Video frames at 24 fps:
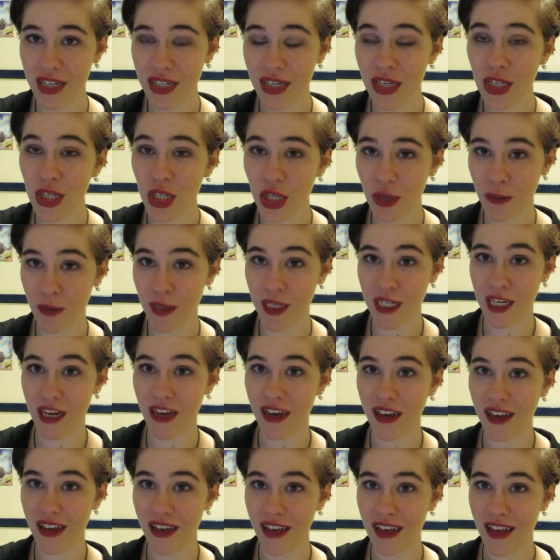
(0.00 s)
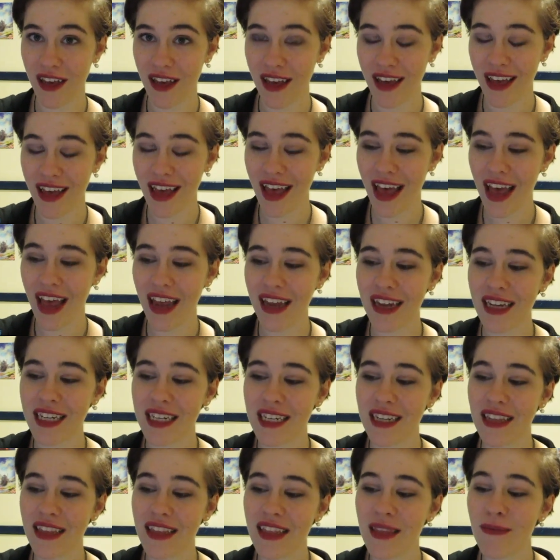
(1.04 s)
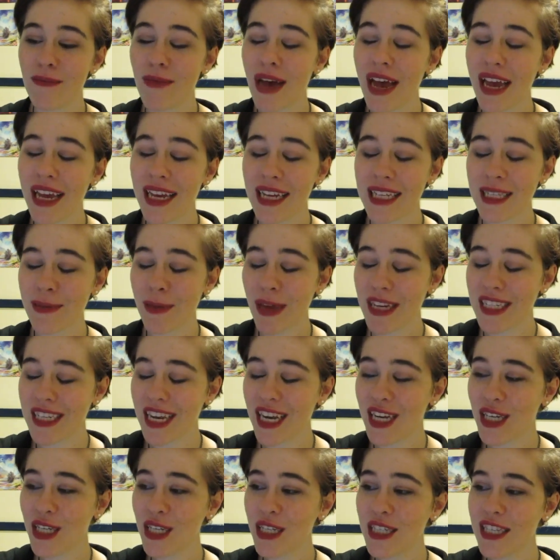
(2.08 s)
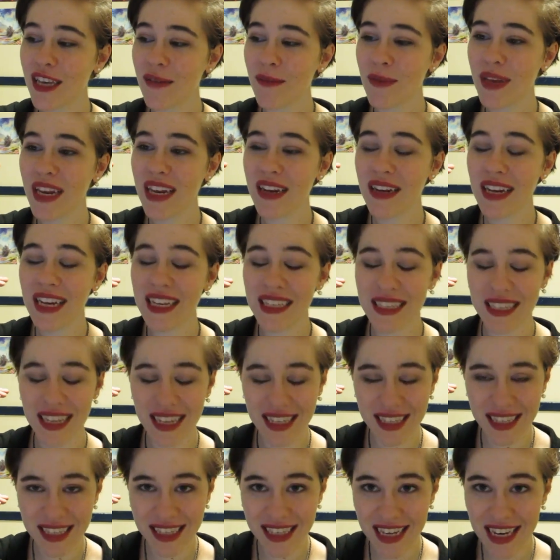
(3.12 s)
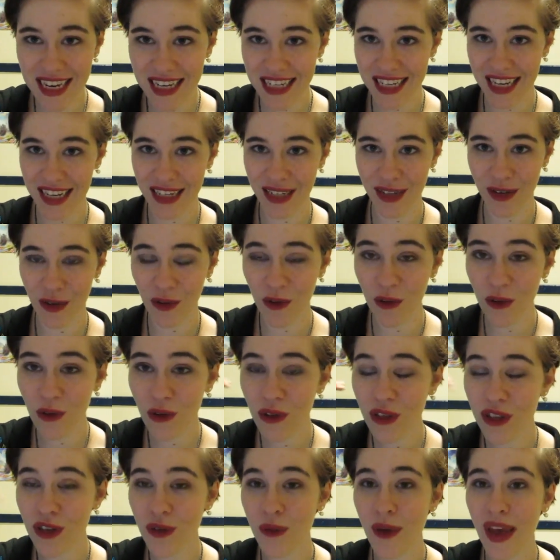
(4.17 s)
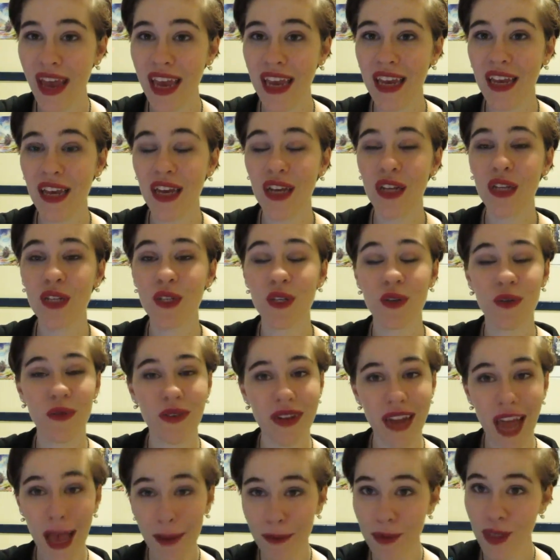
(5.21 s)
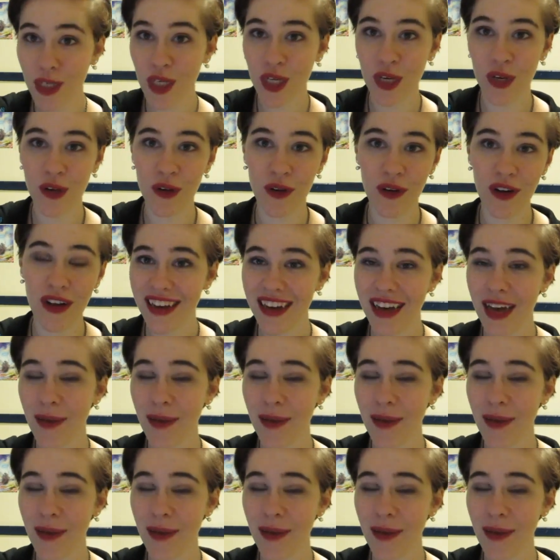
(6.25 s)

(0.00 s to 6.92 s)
Jupiter, and my expectations have been succeeded all the way to Neptune.